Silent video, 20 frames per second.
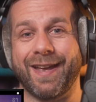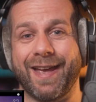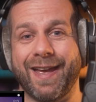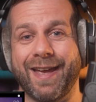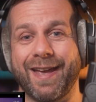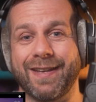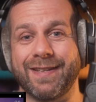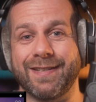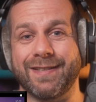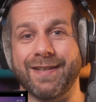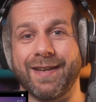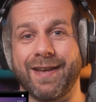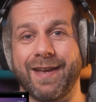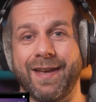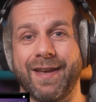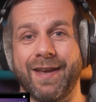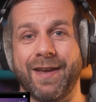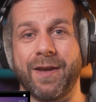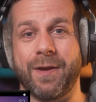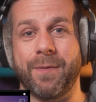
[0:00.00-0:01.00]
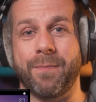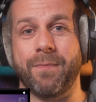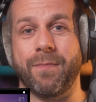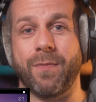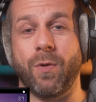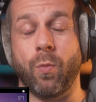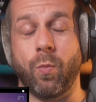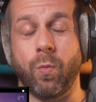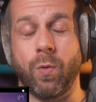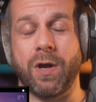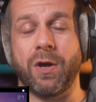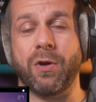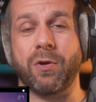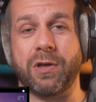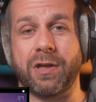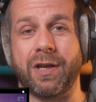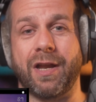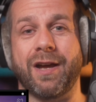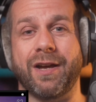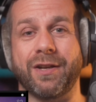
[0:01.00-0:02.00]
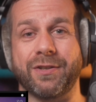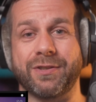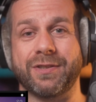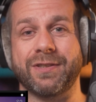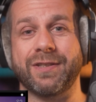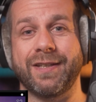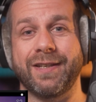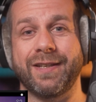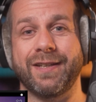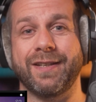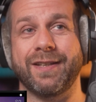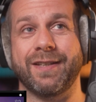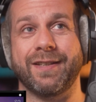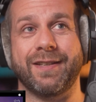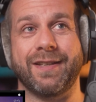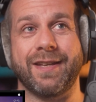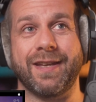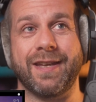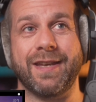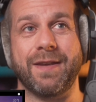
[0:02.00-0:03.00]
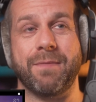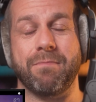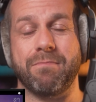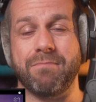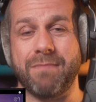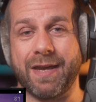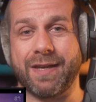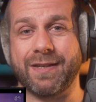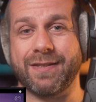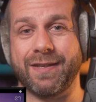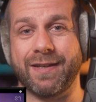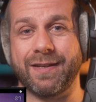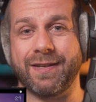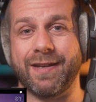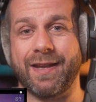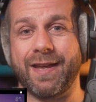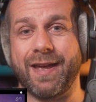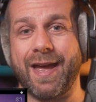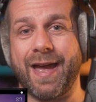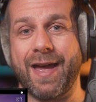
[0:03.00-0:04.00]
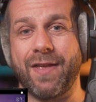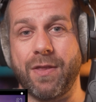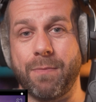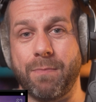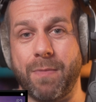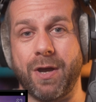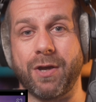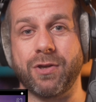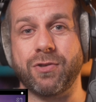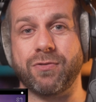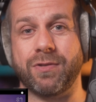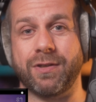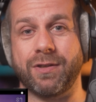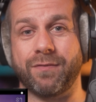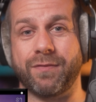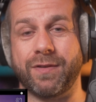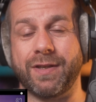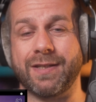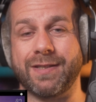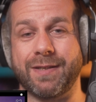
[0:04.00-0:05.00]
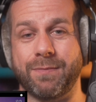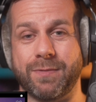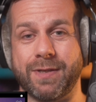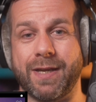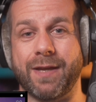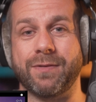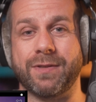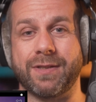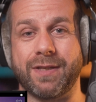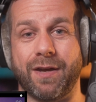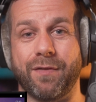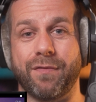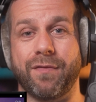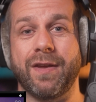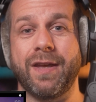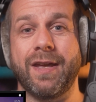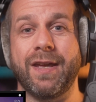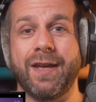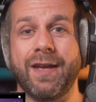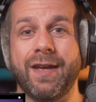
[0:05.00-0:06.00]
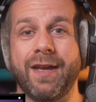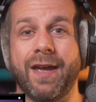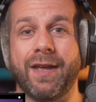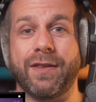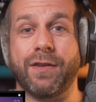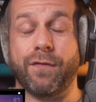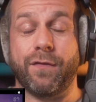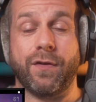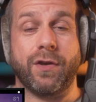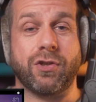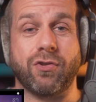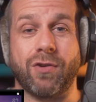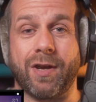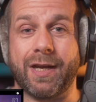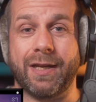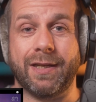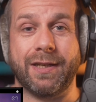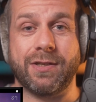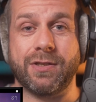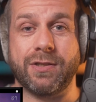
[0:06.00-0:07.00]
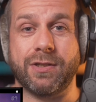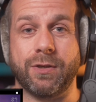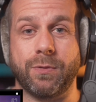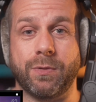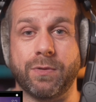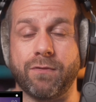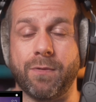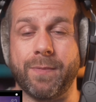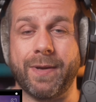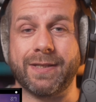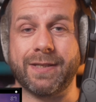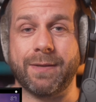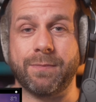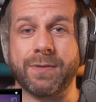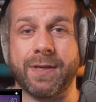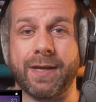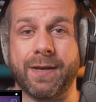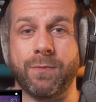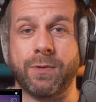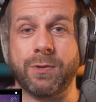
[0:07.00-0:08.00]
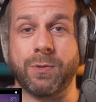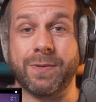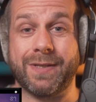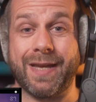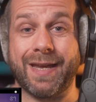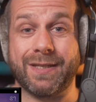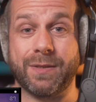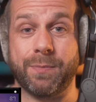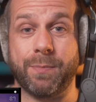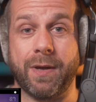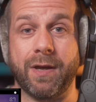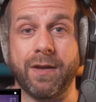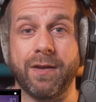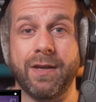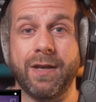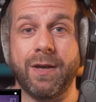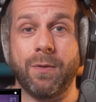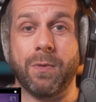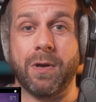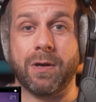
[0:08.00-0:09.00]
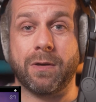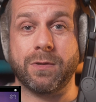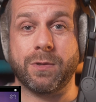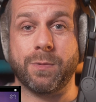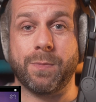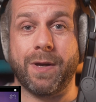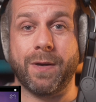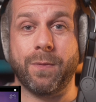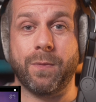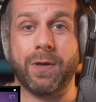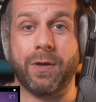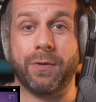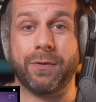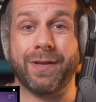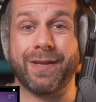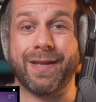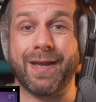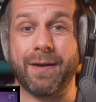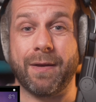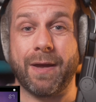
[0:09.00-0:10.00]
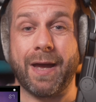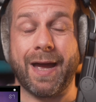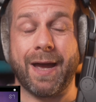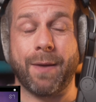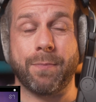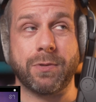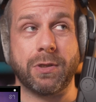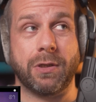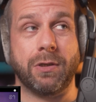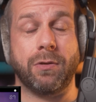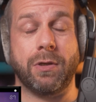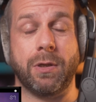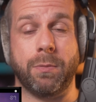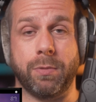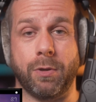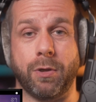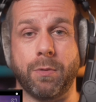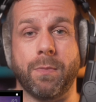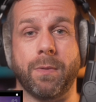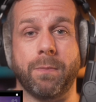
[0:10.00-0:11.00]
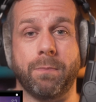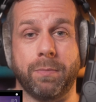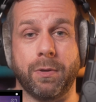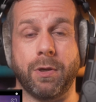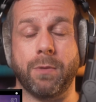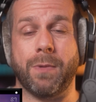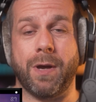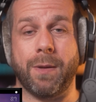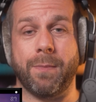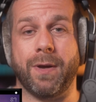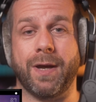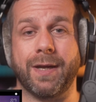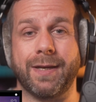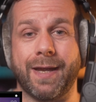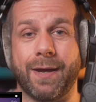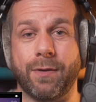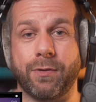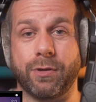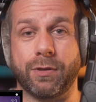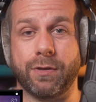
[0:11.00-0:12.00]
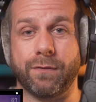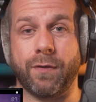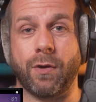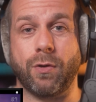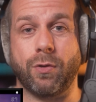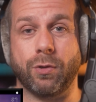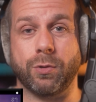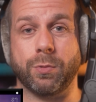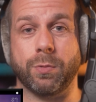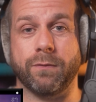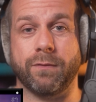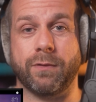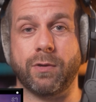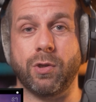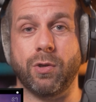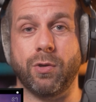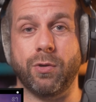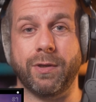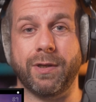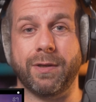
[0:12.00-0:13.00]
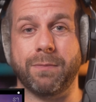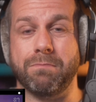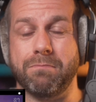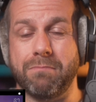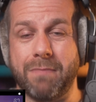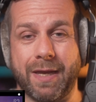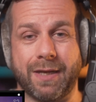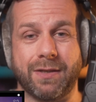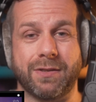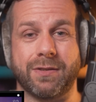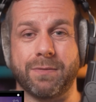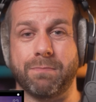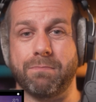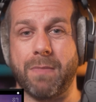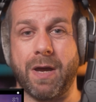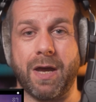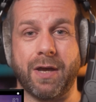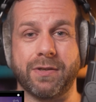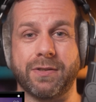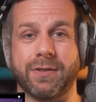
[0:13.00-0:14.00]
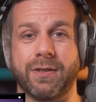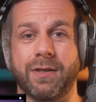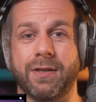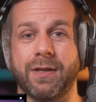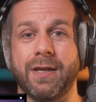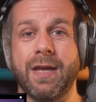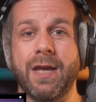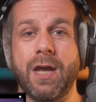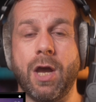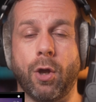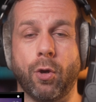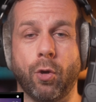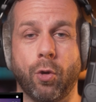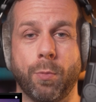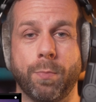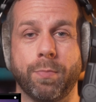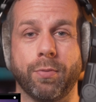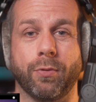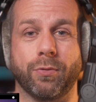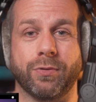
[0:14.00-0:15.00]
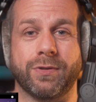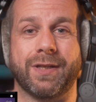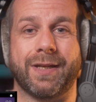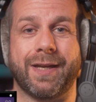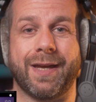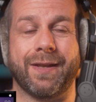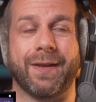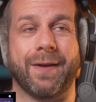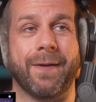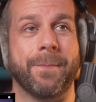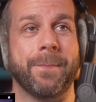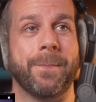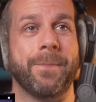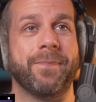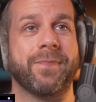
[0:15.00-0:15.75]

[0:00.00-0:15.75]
and world class, the mixing and the mastering of the SM Town stuff. The first track I listened to was from SM Town, which was Esper, Welcome to My World, and that absolutely blew my mind how good the vocals were recorded, mixed, mastered, and all brought together.